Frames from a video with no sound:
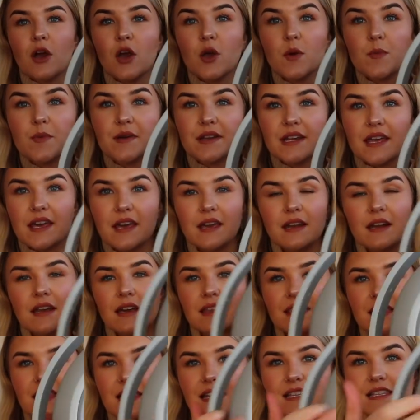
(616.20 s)
open it
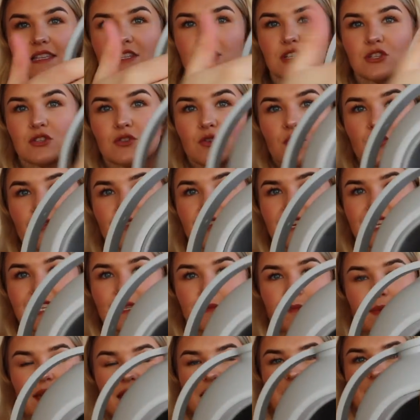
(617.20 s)
like this. It's just got this
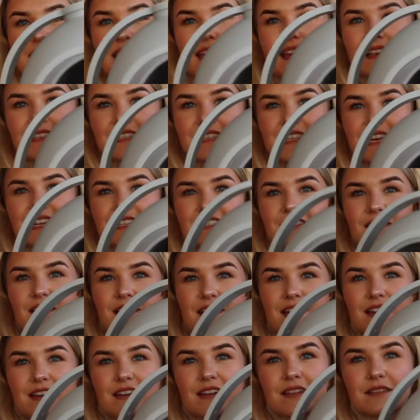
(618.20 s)
bit here, so that's
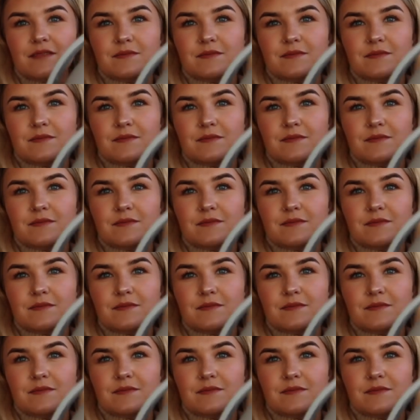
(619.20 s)
like